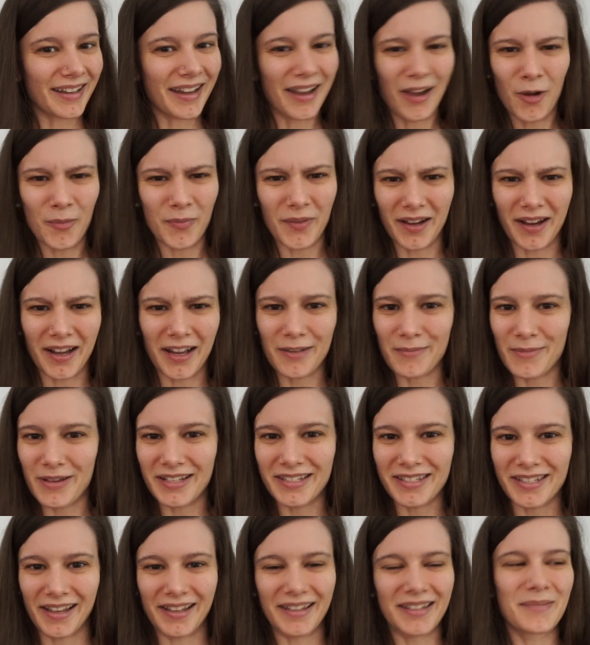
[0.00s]
I hope that kind of
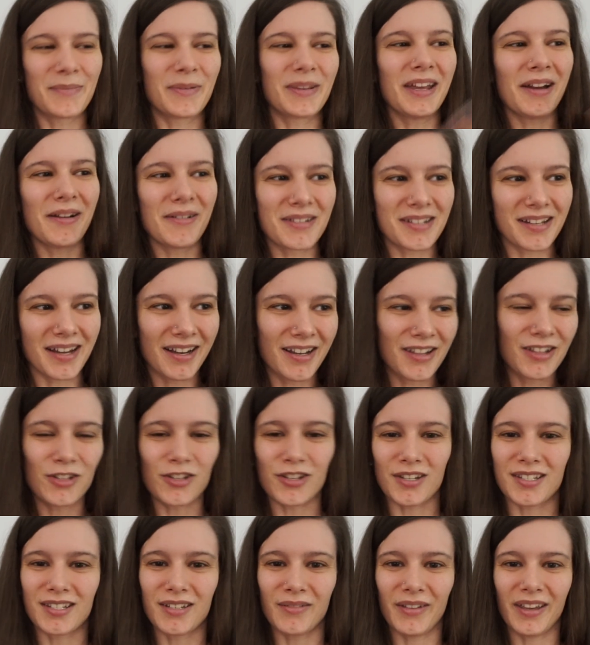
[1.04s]
makes sense, but that was kind of the
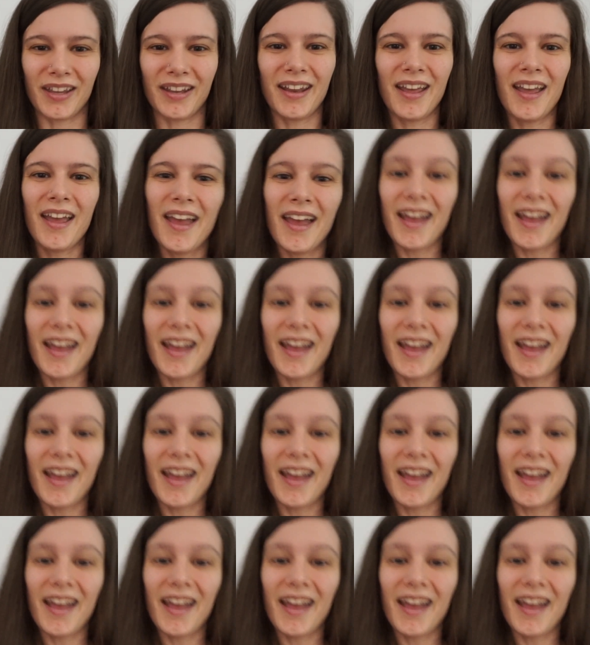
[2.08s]
gist of it.